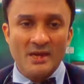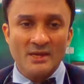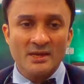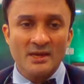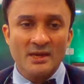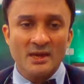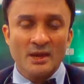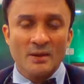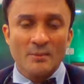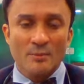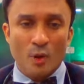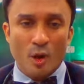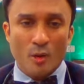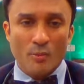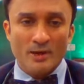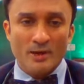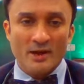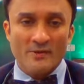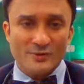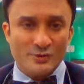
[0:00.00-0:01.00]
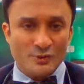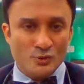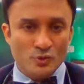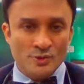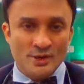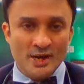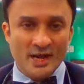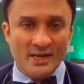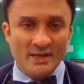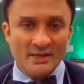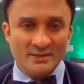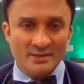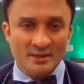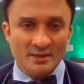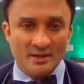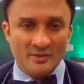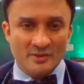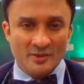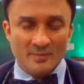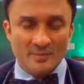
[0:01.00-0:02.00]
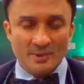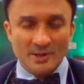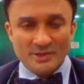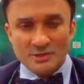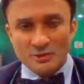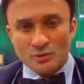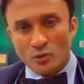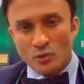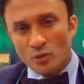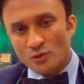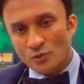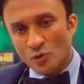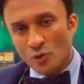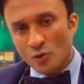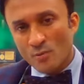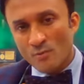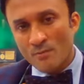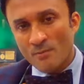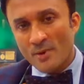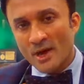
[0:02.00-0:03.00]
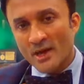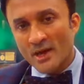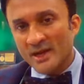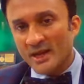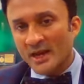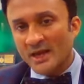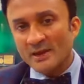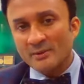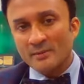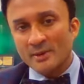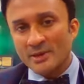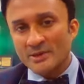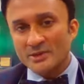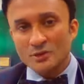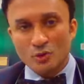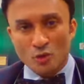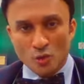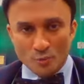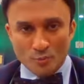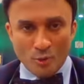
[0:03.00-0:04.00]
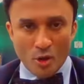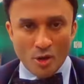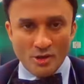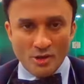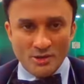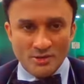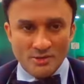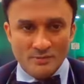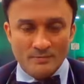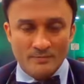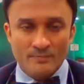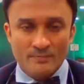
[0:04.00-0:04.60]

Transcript: and probably after 2 nights, the patient goes home, barring any major roadblocks.